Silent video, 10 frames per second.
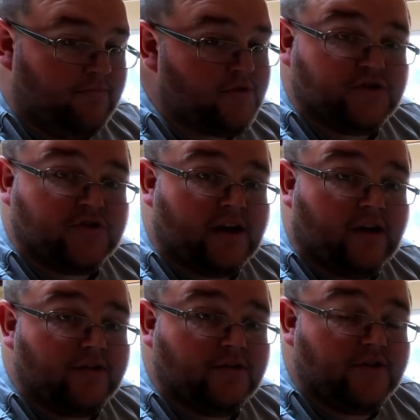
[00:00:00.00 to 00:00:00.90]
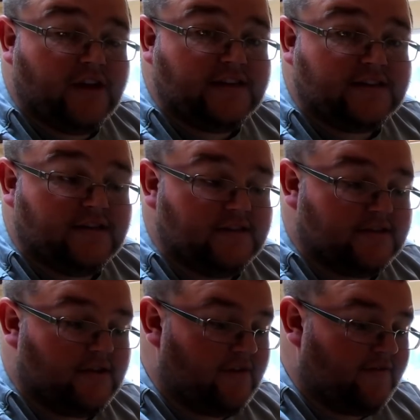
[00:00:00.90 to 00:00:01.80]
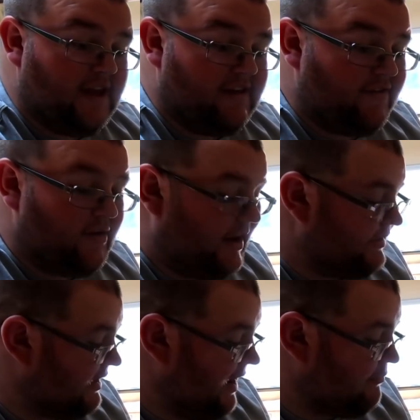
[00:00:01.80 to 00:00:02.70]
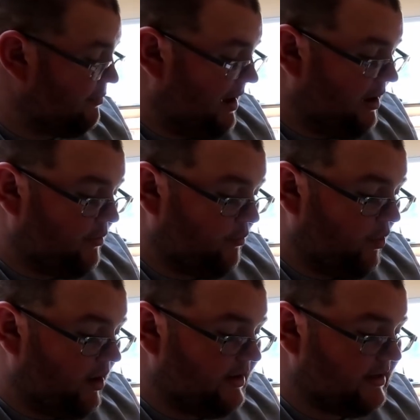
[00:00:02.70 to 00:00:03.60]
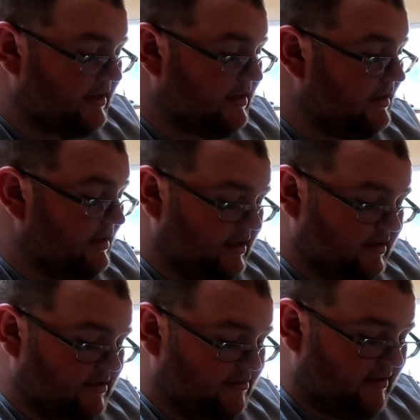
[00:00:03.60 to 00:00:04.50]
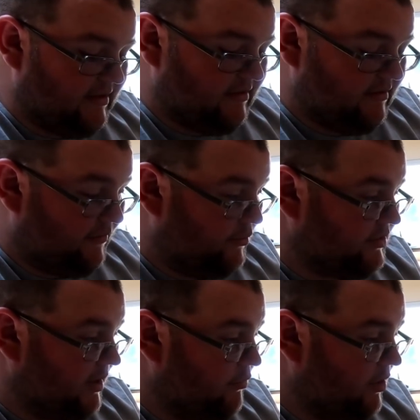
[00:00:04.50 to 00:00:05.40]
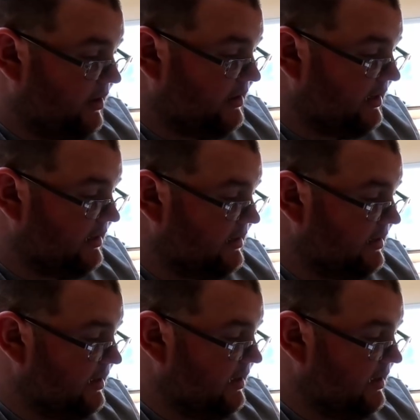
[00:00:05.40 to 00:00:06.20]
You're straight on, you're instant. So if you had the camera power wired in to be full-time wired in,